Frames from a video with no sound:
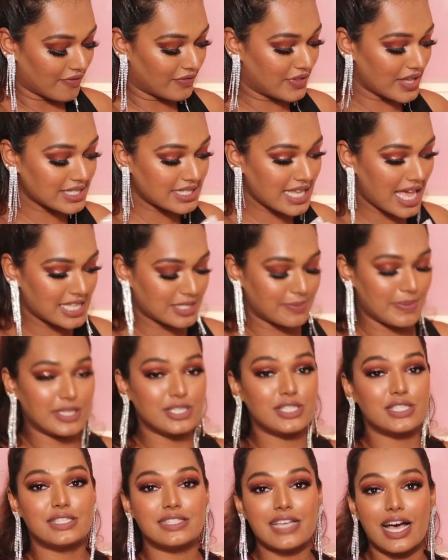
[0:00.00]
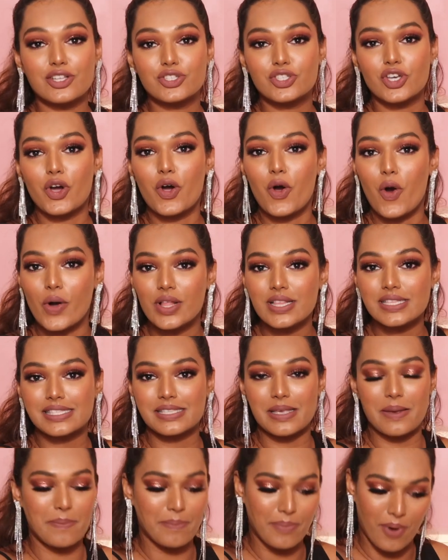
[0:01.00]
This has been such a
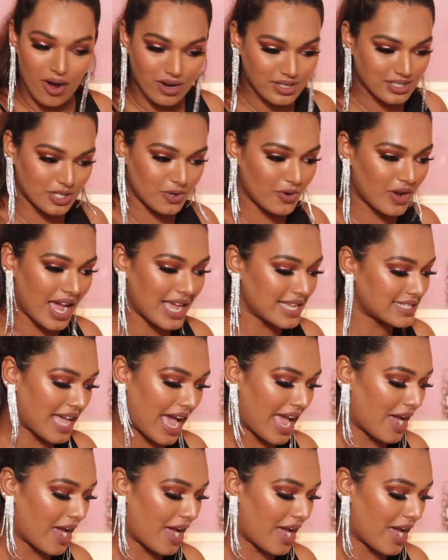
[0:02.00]
wholesome box, you guys.